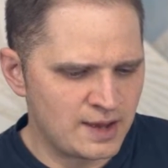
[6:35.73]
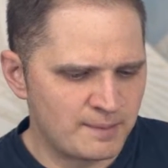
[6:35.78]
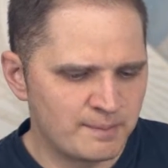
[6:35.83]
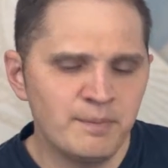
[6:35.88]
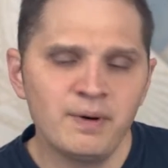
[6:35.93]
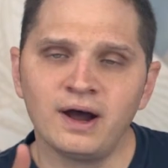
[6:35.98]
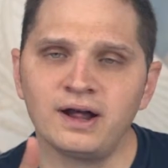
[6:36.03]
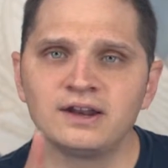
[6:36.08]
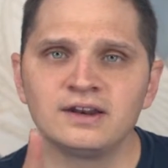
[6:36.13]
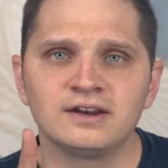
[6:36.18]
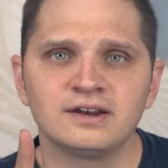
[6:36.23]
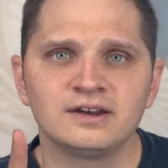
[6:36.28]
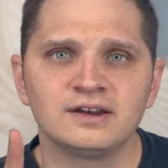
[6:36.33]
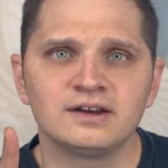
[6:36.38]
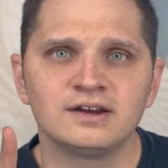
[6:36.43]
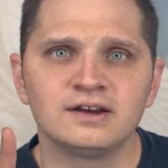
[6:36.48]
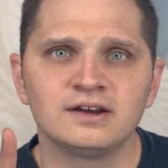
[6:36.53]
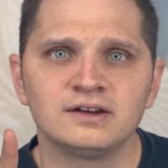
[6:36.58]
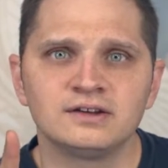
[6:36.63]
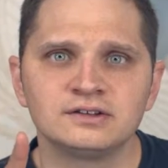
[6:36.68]
But,
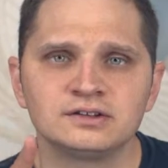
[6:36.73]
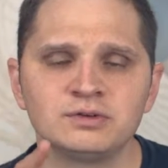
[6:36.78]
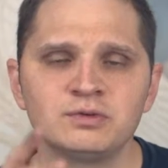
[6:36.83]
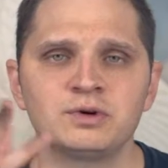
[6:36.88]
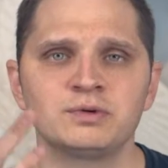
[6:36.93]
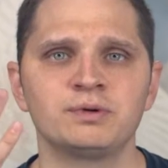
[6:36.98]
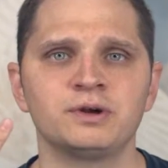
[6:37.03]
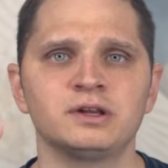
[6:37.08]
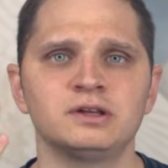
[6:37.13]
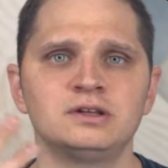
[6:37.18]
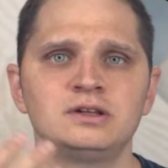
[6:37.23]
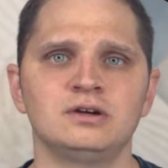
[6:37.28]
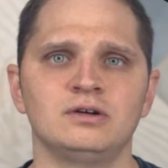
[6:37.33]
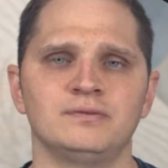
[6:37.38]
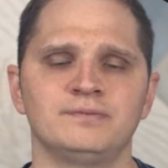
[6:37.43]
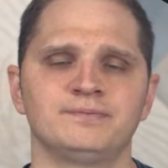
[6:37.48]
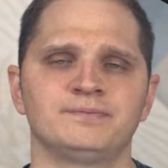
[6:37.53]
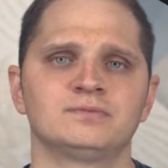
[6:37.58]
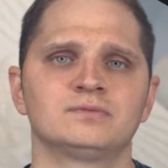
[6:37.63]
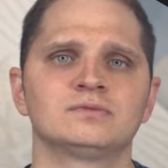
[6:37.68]
so what are we going to
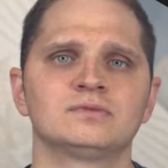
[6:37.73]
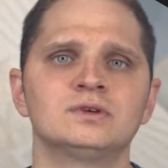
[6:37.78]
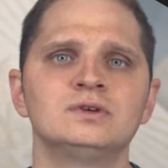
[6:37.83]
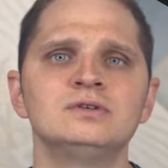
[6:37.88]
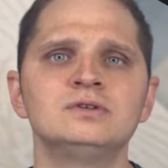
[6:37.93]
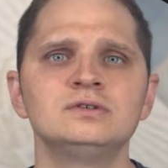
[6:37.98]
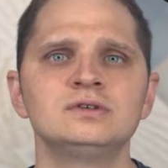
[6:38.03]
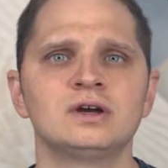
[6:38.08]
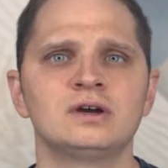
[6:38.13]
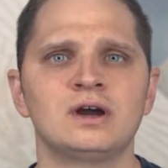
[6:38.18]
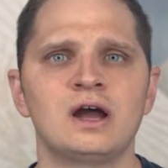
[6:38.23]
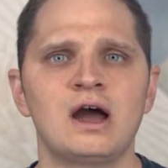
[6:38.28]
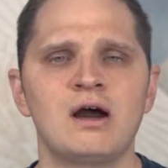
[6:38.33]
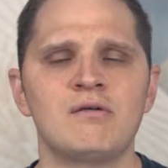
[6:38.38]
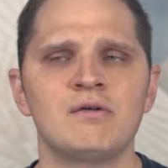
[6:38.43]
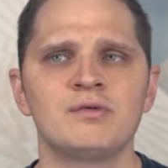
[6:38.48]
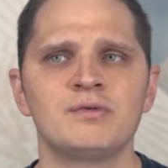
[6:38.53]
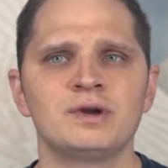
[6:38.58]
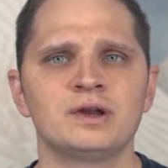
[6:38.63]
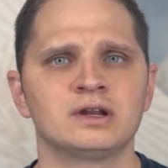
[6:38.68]
do?
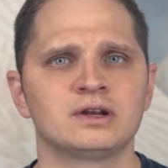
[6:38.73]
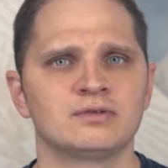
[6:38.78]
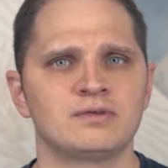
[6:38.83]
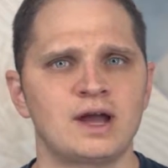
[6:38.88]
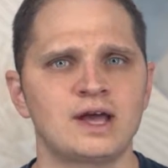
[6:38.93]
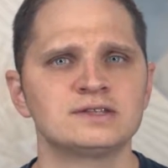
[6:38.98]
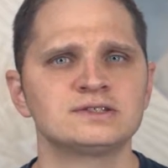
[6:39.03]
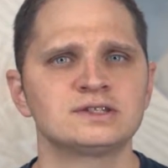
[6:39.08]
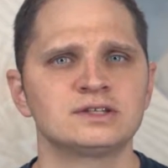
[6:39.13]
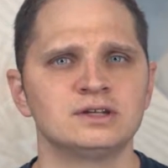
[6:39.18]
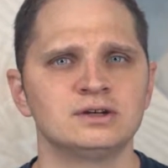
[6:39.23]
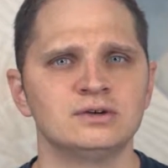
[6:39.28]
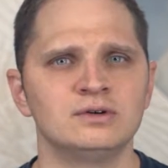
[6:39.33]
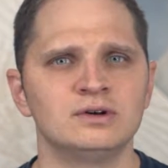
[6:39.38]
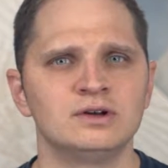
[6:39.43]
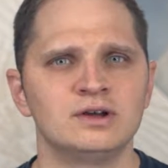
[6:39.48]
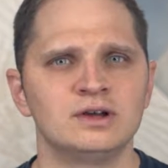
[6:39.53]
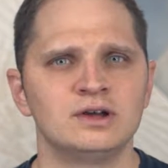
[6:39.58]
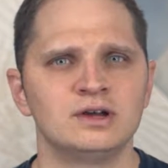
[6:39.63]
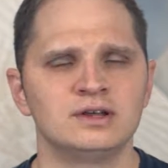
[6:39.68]
How are we going to rescue
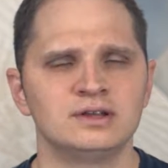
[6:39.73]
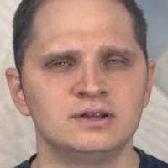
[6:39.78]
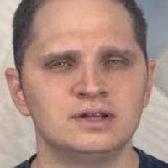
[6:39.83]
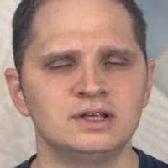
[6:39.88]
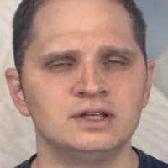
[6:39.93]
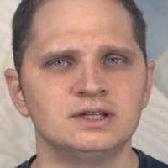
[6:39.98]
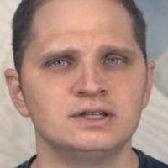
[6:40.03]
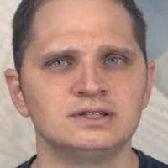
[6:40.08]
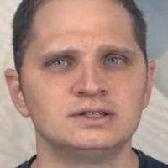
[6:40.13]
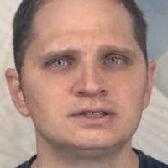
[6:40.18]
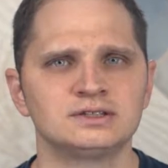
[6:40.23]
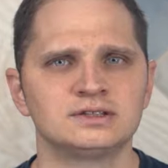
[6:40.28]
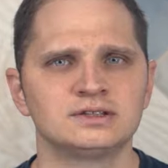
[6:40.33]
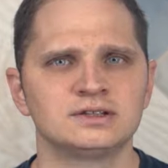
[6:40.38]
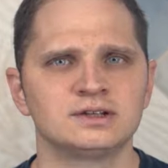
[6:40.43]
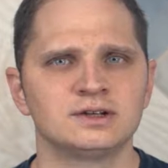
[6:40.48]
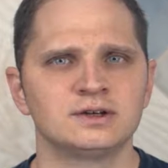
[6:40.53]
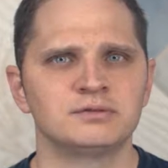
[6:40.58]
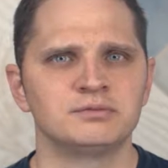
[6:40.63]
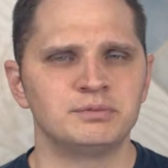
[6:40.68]
these
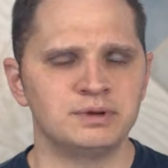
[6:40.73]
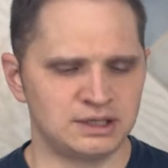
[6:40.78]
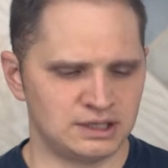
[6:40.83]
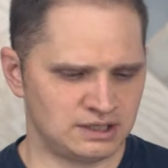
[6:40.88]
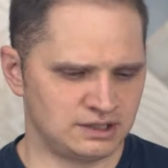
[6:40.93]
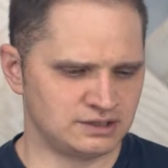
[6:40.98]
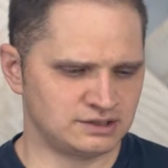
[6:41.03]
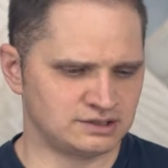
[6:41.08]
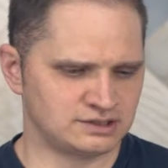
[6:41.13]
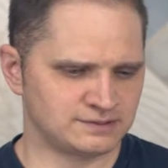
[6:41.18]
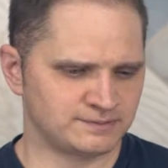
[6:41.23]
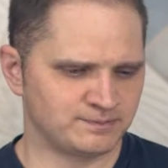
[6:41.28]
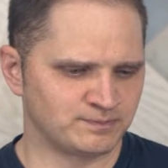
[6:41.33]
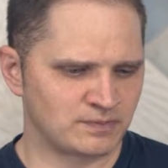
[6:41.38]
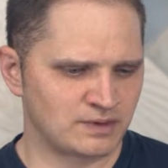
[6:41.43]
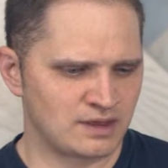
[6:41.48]
beings?